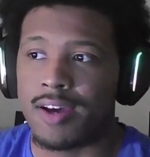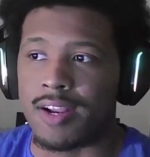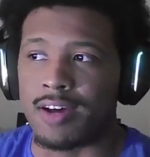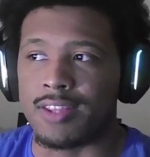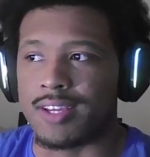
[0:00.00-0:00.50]

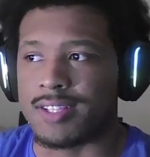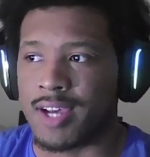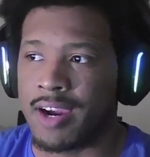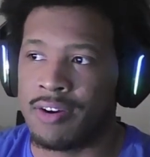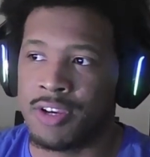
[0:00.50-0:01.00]
Now, the
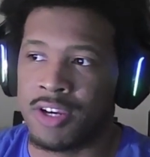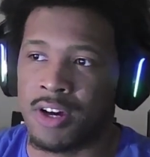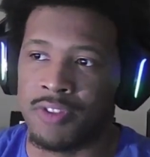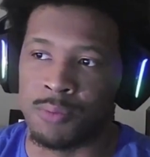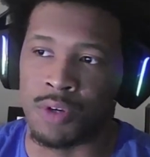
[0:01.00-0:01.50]
entirety
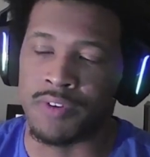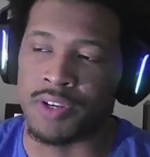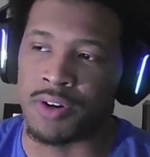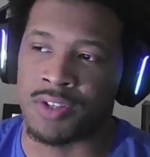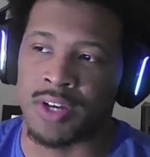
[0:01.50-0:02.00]
of the movie
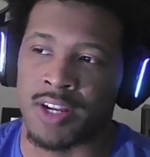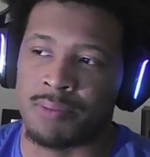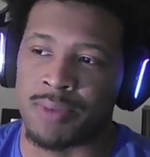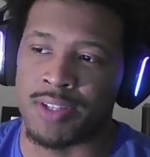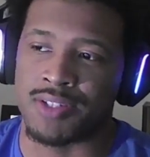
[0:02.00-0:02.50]
Dark Side of
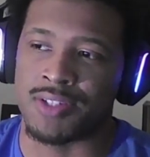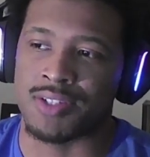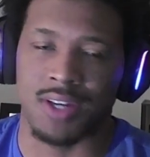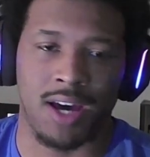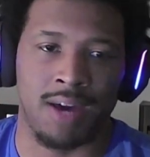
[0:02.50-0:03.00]
Dimensions,
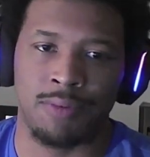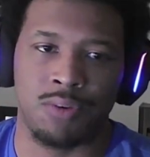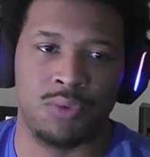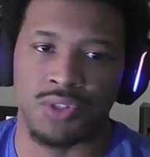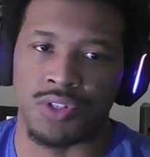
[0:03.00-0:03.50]
Kaiba
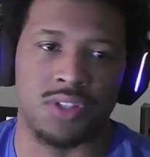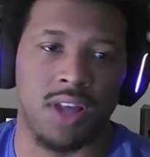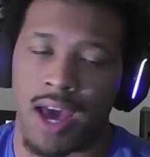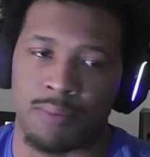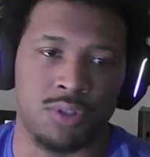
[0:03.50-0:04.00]
was just
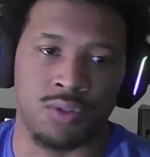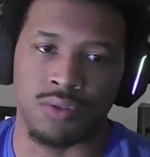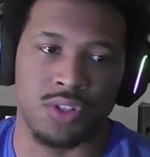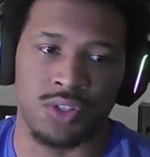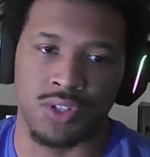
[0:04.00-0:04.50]

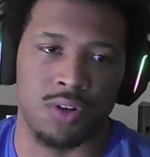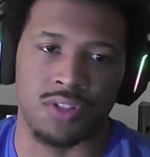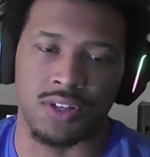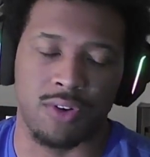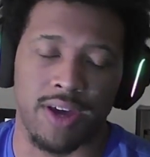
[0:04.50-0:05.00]
absolutely
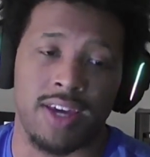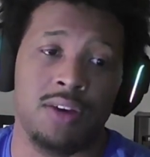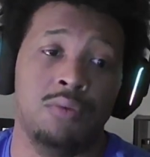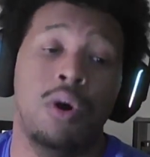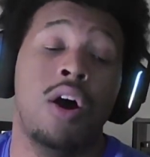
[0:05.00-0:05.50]
salty, okay?
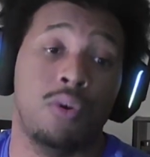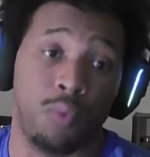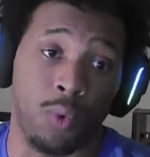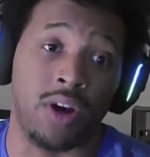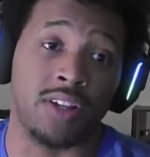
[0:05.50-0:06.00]
He
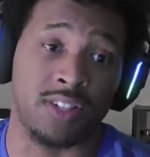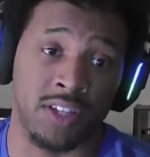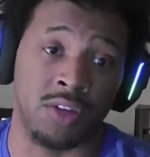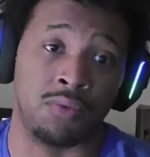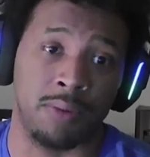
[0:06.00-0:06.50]
wanted to
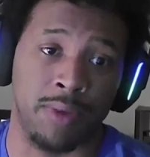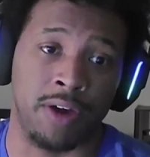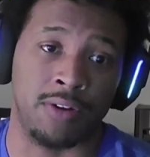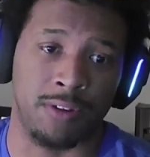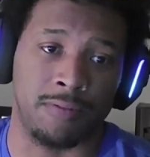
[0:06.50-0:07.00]
get the run
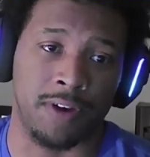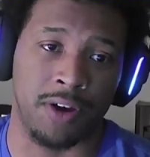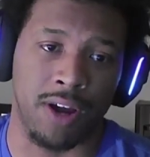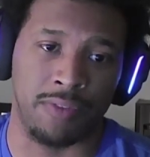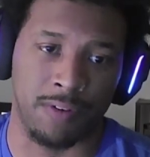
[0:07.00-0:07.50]
back on the
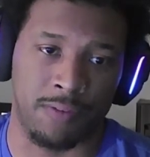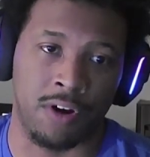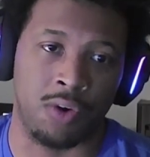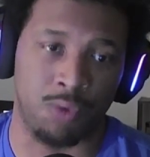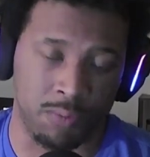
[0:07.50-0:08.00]
Pharaoh after the
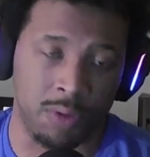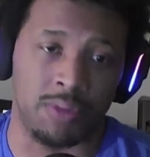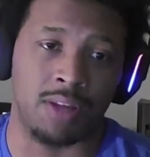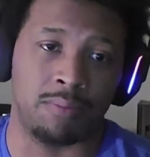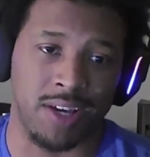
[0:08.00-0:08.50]
Pharaoh whooped him
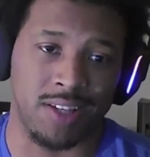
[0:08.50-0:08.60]
in the main